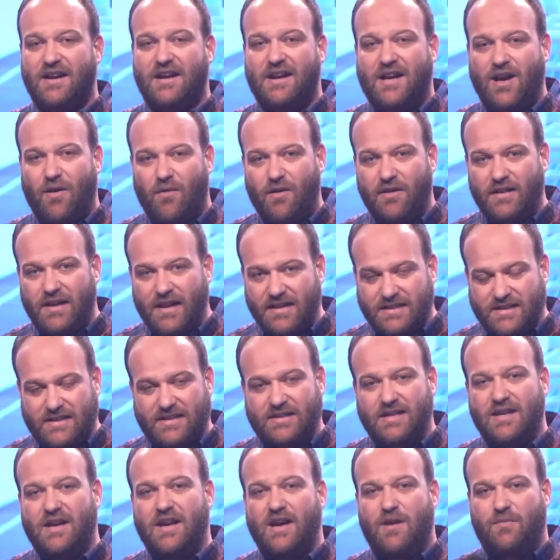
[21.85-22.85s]
Come on,
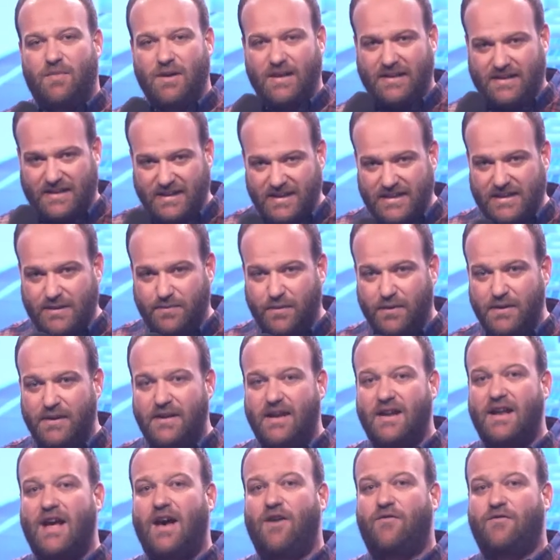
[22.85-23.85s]
let's be disciplined
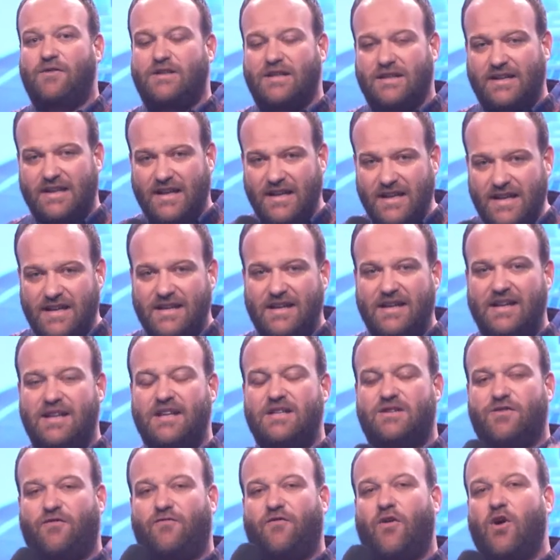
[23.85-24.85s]
enough to lean in
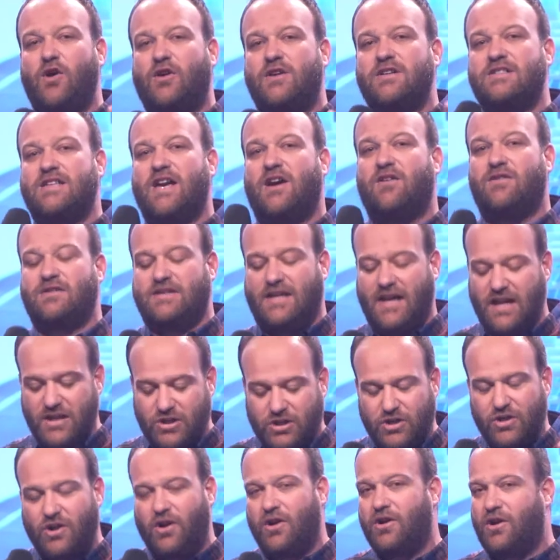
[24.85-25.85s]
and to focus our
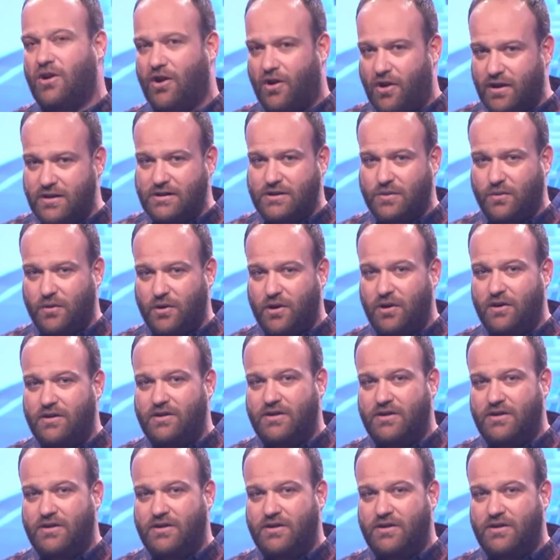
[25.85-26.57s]
attention on God's word.